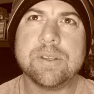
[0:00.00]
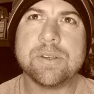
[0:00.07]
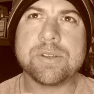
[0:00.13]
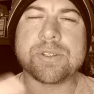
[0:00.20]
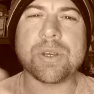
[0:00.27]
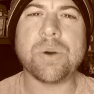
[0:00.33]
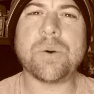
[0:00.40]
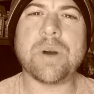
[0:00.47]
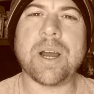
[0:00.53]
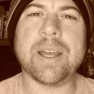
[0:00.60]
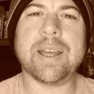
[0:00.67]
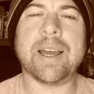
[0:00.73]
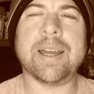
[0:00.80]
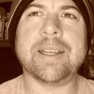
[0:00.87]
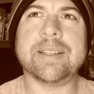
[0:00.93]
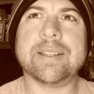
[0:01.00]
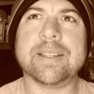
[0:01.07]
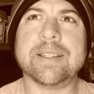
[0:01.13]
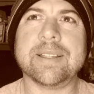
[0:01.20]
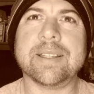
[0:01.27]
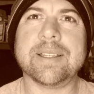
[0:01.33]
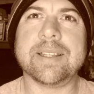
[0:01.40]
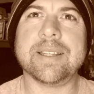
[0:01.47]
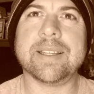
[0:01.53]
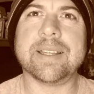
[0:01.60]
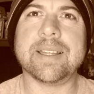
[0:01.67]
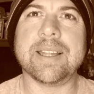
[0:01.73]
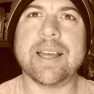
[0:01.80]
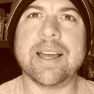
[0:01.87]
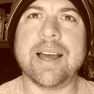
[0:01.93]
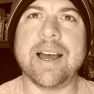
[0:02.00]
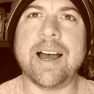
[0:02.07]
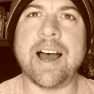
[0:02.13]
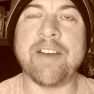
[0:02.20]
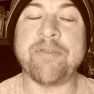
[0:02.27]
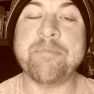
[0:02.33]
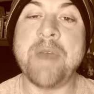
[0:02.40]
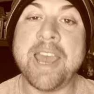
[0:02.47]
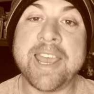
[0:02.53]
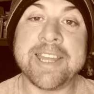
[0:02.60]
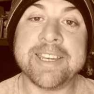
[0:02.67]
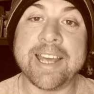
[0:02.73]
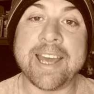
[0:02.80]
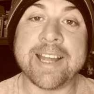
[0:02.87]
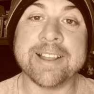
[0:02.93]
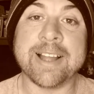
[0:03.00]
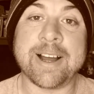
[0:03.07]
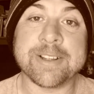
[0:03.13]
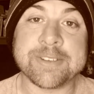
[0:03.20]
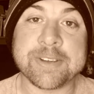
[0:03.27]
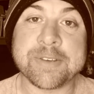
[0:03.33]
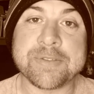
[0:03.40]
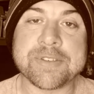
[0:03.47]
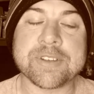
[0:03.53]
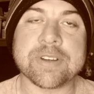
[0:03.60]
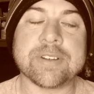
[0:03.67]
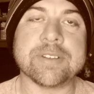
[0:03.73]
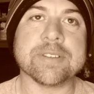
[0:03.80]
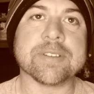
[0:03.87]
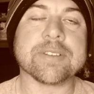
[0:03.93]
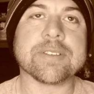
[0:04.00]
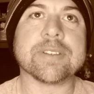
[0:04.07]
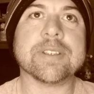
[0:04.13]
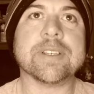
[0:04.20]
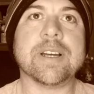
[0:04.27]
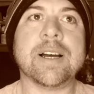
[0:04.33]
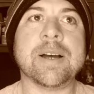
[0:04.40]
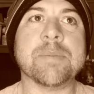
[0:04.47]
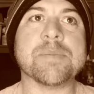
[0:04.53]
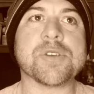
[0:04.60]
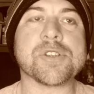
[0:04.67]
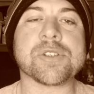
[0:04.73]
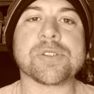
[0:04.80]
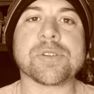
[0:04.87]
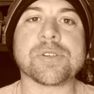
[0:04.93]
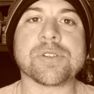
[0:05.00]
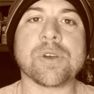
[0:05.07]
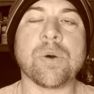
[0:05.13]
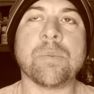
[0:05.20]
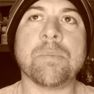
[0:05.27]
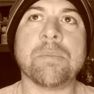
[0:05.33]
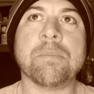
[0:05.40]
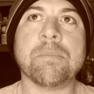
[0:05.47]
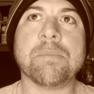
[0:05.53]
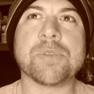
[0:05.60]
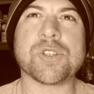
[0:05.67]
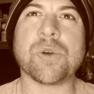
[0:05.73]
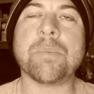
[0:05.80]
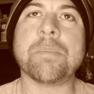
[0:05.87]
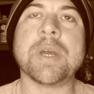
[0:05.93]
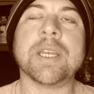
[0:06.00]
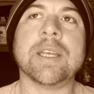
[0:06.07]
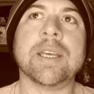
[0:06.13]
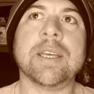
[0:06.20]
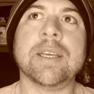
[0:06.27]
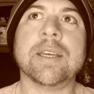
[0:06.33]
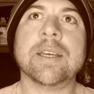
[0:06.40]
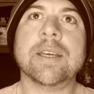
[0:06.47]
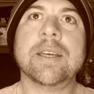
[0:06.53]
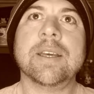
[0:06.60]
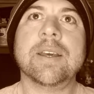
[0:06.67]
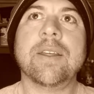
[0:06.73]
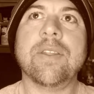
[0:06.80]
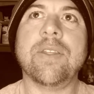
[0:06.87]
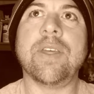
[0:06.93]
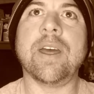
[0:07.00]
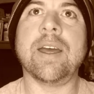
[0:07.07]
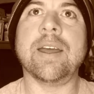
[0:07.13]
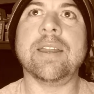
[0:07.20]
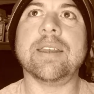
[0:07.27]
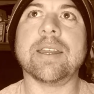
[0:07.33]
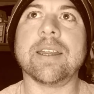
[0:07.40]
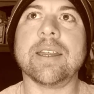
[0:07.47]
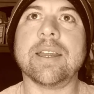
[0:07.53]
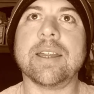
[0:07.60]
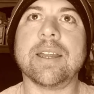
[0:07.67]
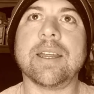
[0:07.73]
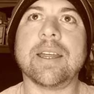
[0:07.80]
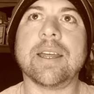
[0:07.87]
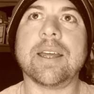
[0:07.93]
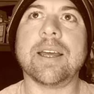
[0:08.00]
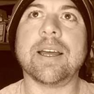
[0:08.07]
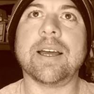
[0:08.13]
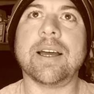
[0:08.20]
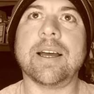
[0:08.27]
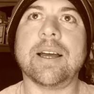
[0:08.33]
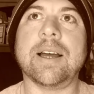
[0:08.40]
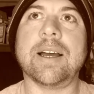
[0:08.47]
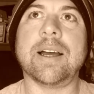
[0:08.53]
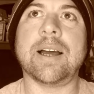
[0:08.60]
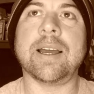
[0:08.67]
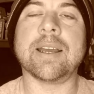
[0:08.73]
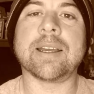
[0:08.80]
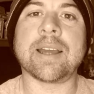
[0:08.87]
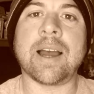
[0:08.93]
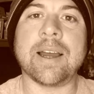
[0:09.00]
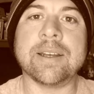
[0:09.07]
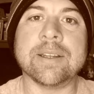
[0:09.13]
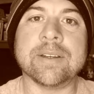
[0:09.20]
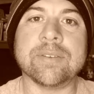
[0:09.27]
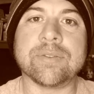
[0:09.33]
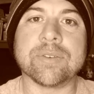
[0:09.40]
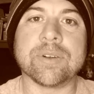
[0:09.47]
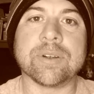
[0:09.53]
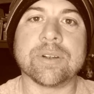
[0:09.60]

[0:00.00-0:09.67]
so I, I, I've made a lot of songs, um, so, so many that I kind of